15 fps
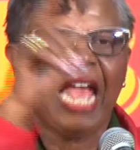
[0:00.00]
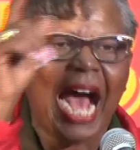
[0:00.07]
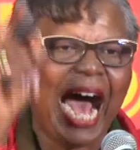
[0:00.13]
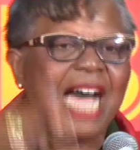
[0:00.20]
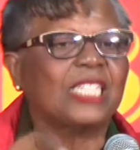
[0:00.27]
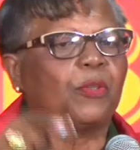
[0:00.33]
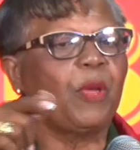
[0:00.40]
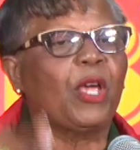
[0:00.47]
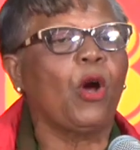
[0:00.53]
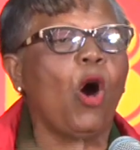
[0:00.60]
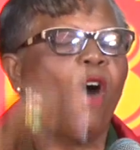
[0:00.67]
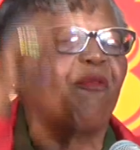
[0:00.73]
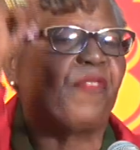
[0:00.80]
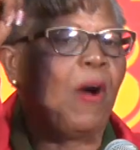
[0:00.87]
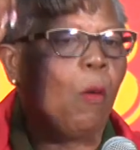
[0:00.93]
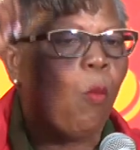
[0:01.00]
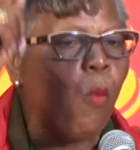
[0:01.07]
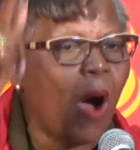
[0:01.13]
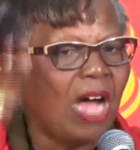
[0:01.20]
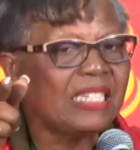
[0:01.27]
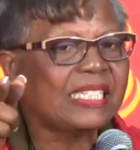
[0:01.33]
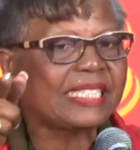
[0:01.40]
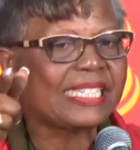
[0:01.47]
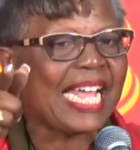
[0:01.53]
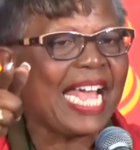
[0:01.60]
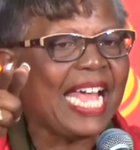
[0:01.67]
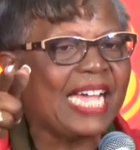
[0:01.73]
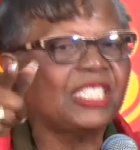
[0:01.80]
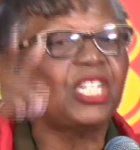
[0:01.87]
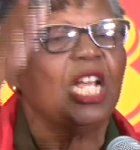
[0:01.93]
as we go from one
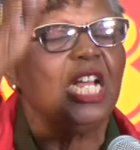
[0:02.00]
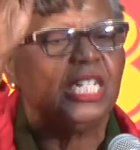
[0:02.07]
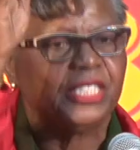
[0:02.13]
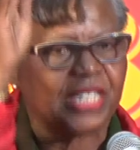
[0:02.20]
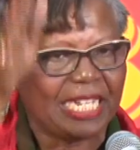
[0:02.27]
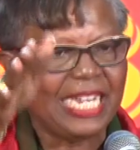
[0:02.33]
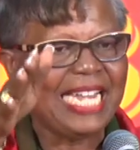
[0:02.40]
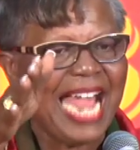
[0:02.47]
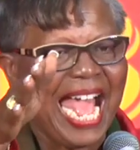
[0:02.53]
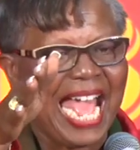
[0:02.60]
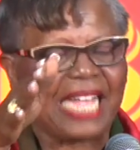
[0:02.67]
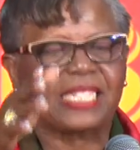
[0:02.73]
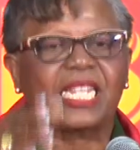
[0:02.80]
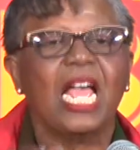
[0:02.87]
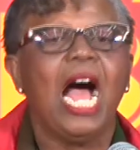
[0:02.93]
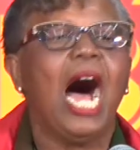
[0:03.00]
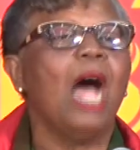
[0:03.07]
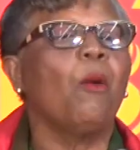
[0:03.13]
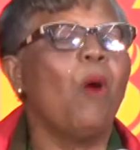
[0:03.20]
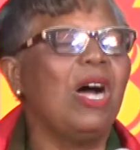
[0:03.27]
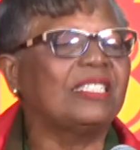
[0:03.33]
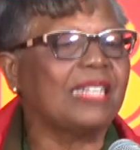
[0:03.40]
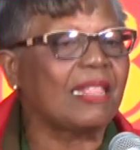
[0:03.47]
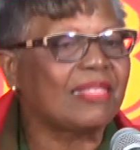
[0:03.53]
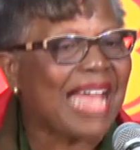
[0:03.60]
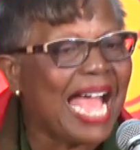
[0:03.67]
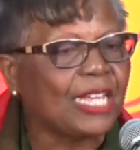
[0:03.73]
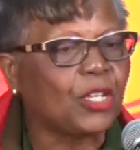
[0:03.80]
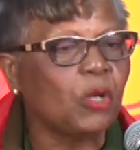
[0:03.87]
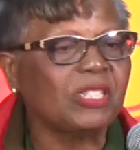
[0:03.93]
stage to the next. I want to
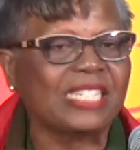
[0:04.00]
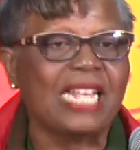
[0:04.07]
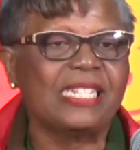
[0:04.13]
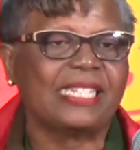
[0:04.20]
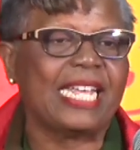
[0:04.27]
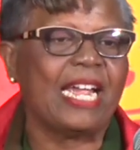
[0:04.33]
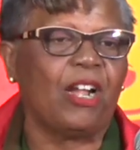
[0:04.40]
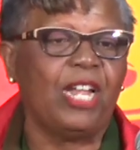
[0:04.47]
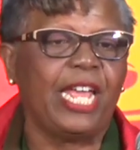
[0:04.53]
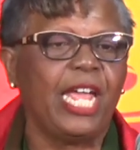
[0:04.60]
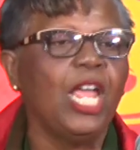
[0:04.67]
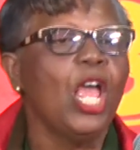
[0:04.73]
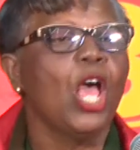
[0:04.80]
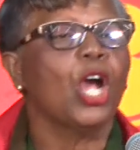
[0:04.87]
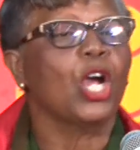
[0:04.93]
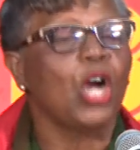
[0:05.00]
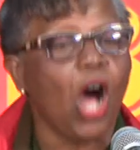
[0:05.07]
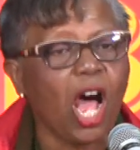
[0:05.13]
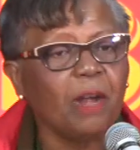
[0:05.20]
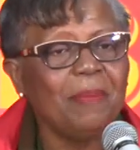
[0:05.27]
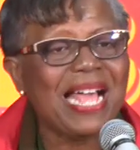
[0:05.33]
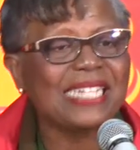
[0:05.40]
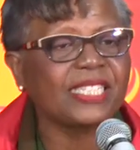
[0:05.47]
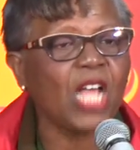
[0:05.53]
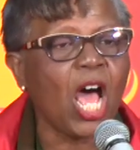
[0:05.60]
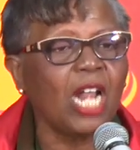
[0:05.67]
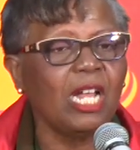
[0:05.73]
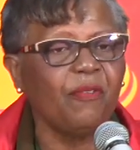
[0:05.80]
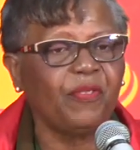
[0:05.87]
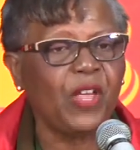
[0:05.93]
thank you sincerely. God bless
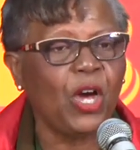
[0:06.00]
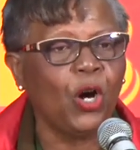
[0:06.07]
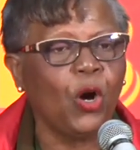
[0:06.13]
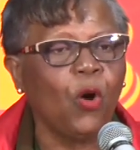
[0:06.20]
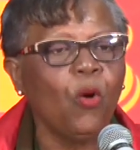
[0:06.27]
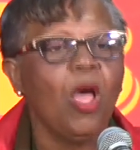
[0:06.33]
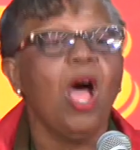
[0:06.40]
all of you. All